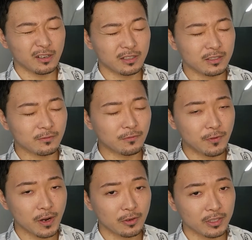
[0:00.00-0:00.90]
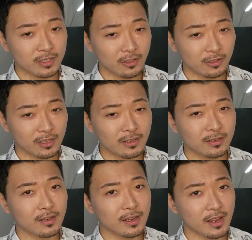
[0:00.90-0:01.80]
It's very delicate
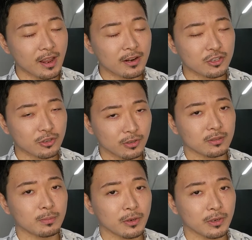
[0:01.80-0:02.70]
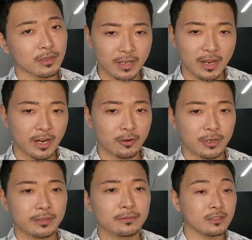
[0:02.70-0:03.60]
and transparent,
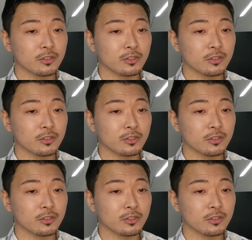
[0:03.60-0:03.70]
airy.